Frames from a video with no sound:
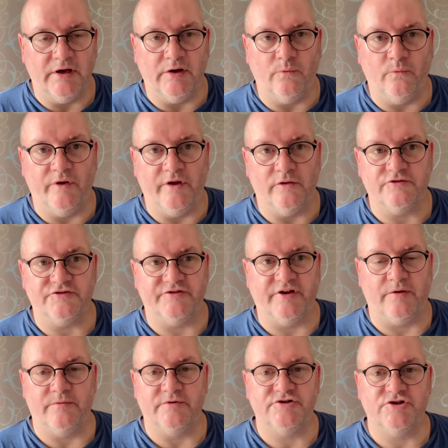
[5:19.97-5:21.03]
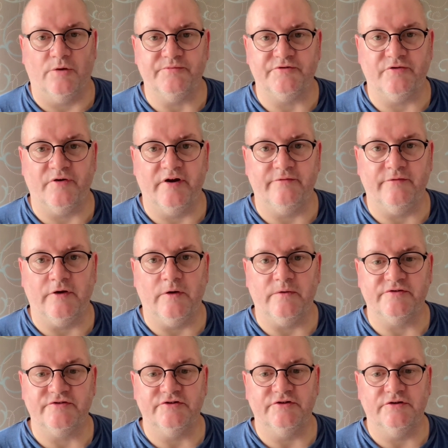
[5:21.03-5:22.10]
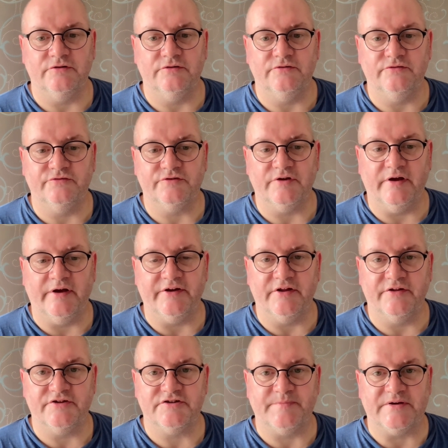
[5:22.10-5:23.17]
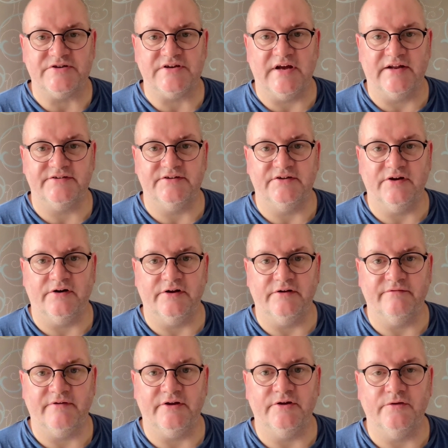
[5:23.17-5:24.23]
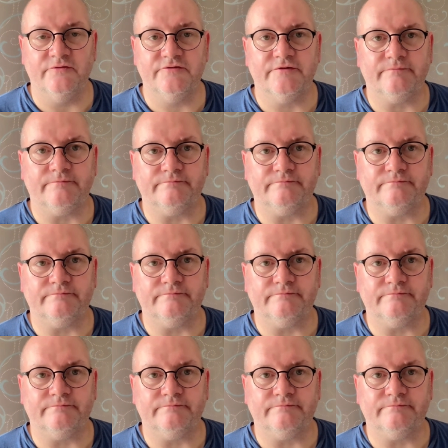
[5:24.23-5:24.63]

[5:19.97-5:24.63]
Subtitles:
We'll stick with Chops Grill if we're going to use any of the specialty dining venues.